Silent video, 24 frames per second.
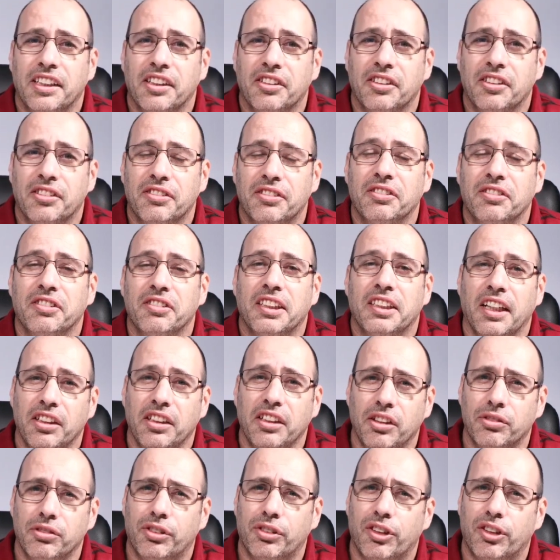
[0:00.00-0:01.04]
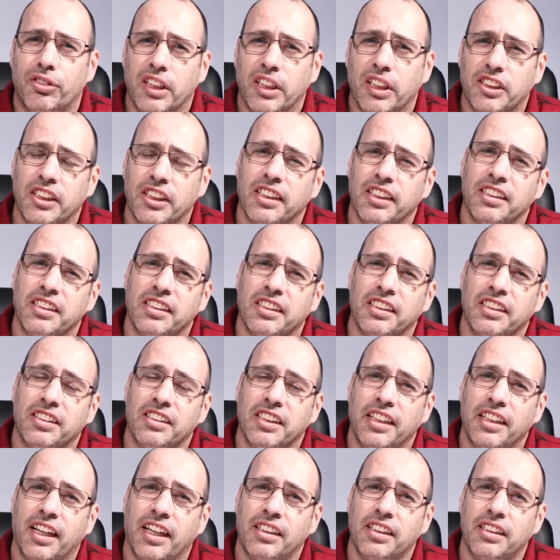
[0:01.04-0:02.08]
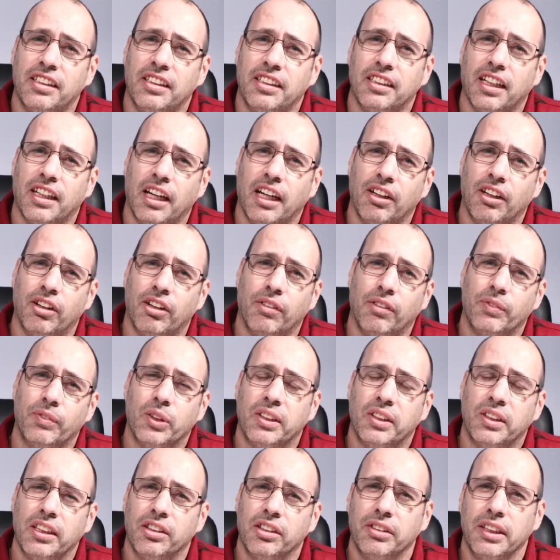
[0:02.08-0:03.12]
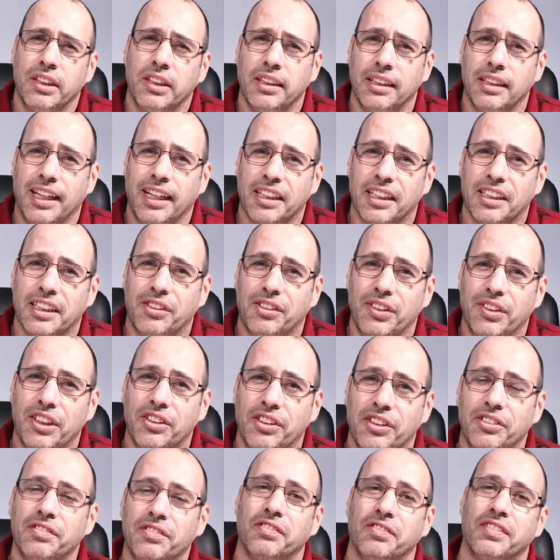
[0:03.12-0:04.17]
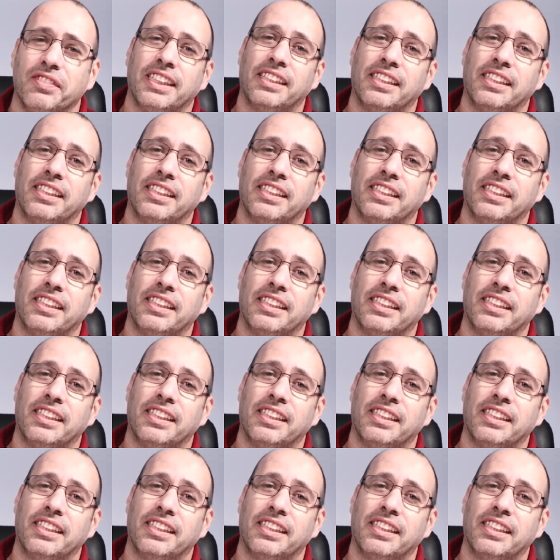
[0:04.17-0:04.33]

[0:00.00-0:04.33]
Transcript: So thank you for watching until the end. I hope to see you in the next video.